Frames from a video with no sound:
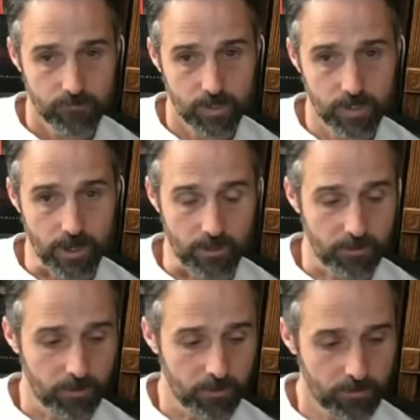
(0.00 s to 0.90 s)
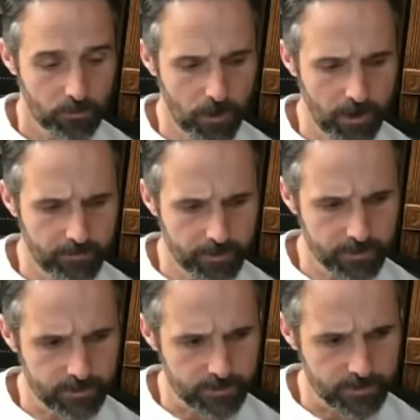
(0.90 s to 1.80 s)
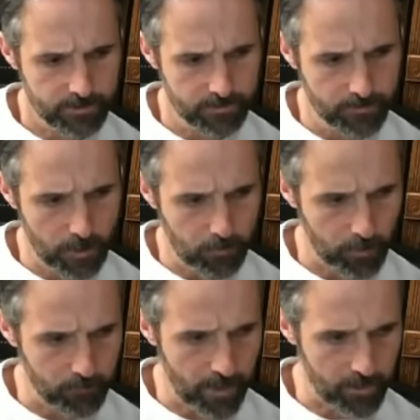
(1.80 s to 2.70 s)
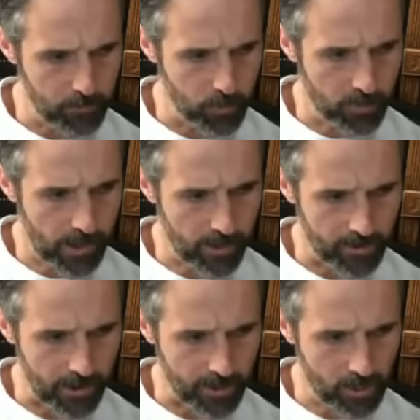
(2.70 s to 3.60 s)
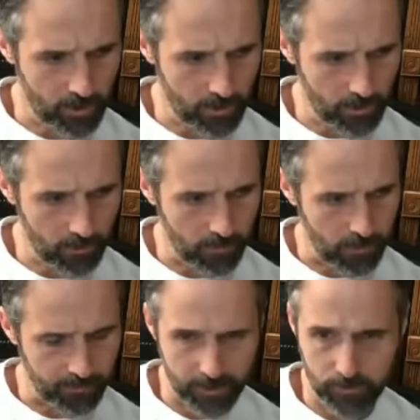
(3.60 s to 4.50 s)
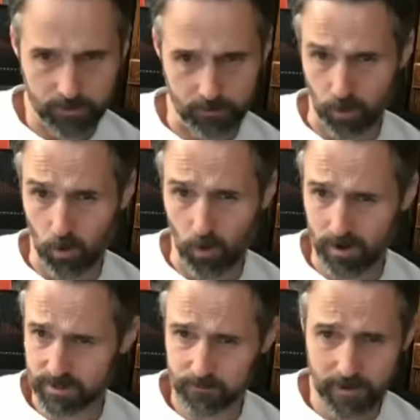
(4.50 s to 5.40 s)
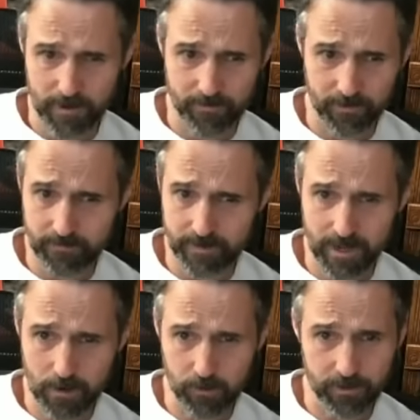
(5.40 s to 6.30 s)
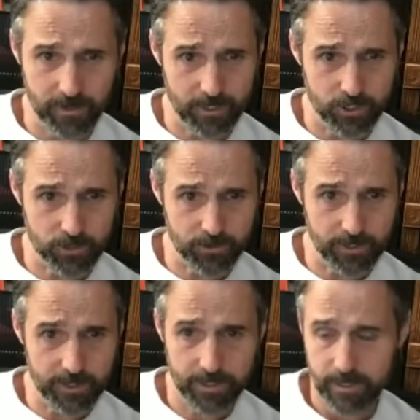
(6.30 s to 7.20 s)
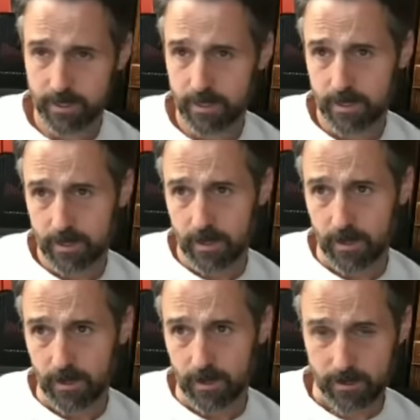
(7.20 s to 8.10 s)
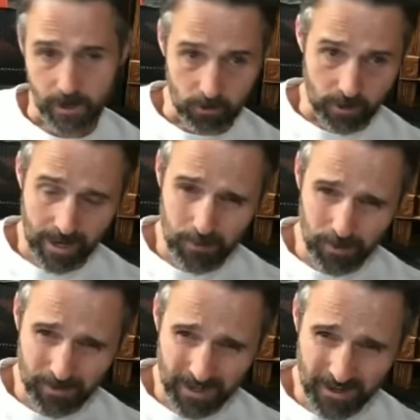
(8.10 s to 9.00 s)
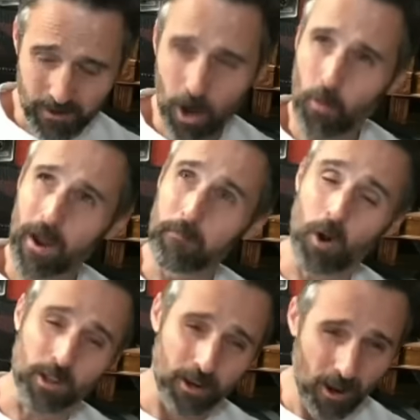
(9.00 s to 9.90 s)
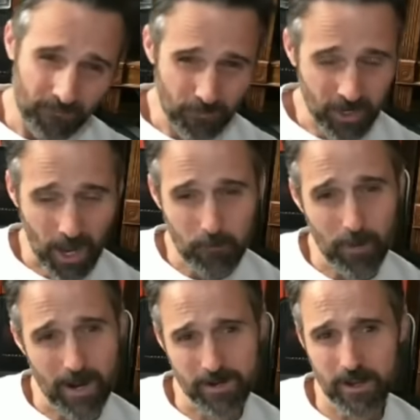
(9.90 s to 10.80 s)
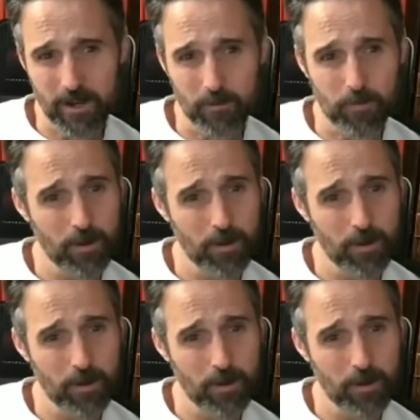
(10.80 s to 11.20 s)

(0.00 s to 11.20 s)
Yeah, the Ravens, they put Matabuke on IR. I think, did Roquan Smith leave the game with an injury? Kyle Hamilton? No, wait, Marlon Humphrey got banged up.